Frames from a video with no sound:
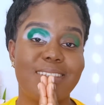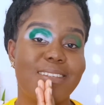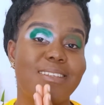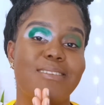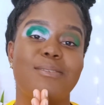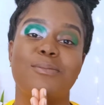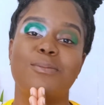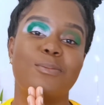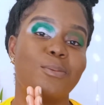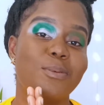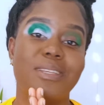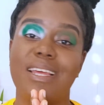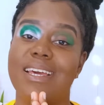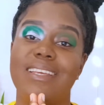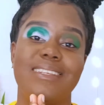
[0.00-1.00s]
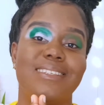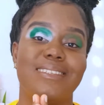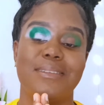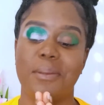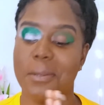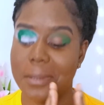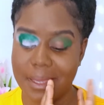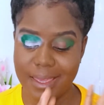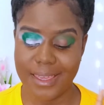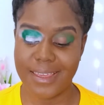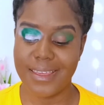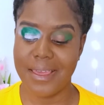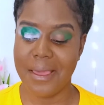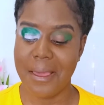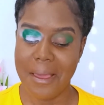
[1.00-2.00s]
This is so nice.
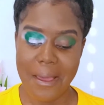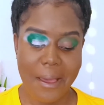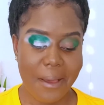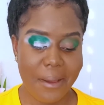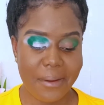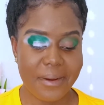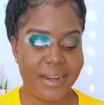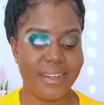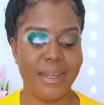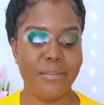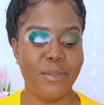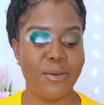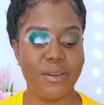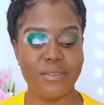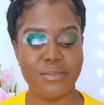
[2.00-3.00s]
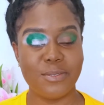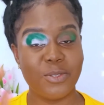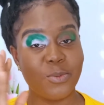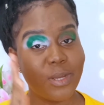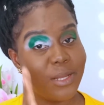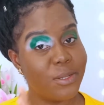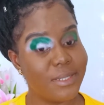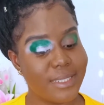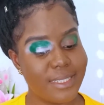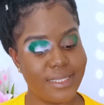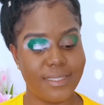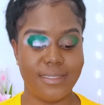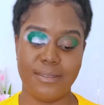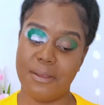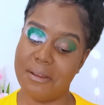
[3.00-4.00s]
Okay, all right, I'm not going to dwell on
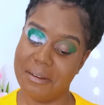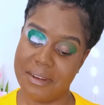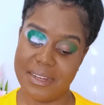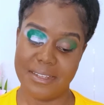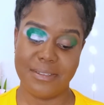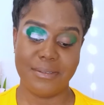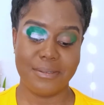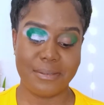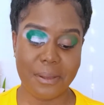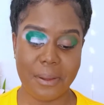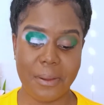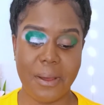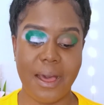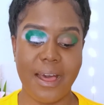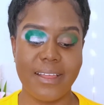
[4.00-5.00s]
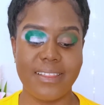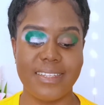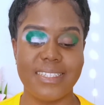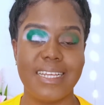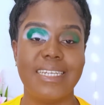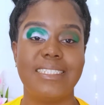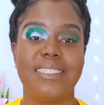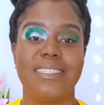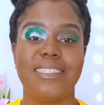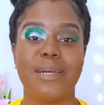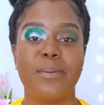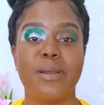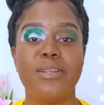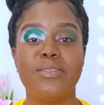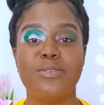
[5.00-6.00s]
this. All right, so the next thing,
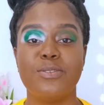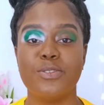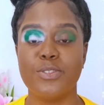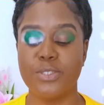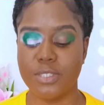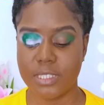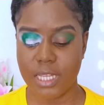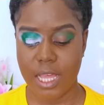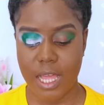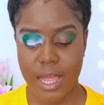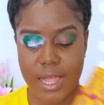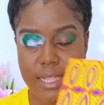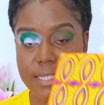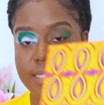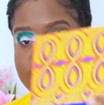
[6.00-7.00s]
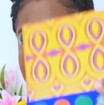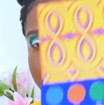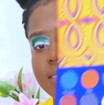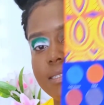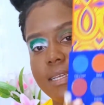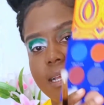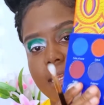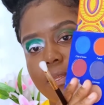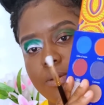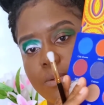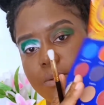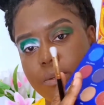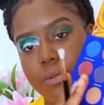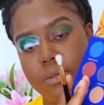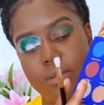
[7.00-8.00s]
I'm going to use this
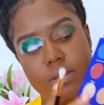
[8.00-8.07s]
yellow